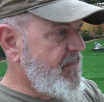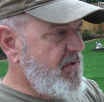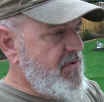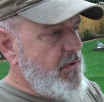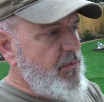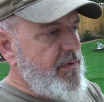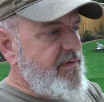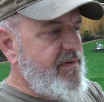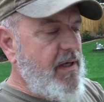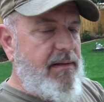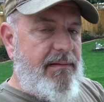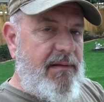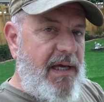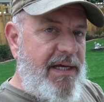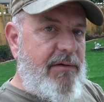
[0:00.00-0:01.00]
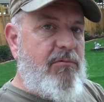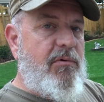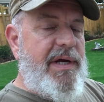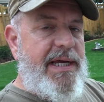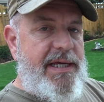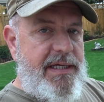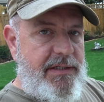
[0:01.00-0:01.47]
So we've got light
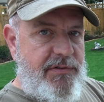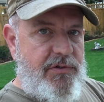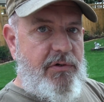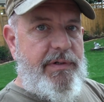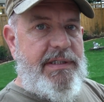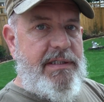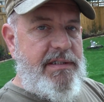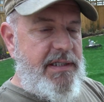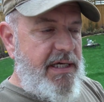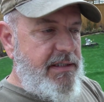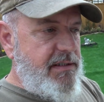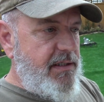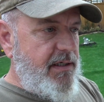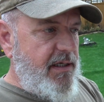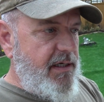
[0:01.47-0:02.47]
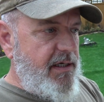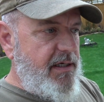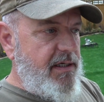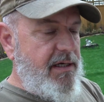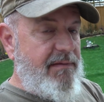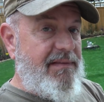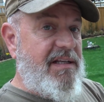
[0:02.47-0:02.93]
rain during the day
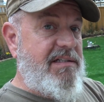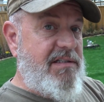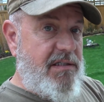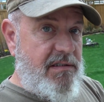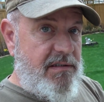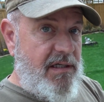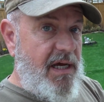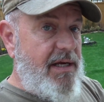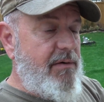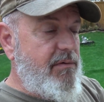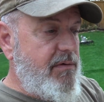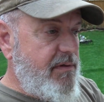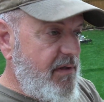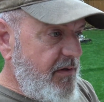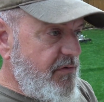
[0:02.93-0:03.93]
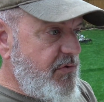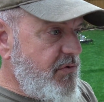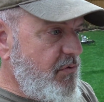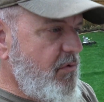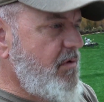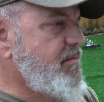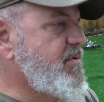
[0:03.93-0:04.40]
today, and then tonight
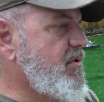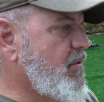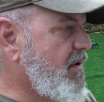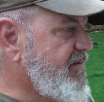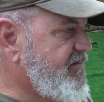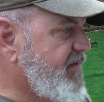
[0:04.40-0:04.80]
thunderstorms, so I'm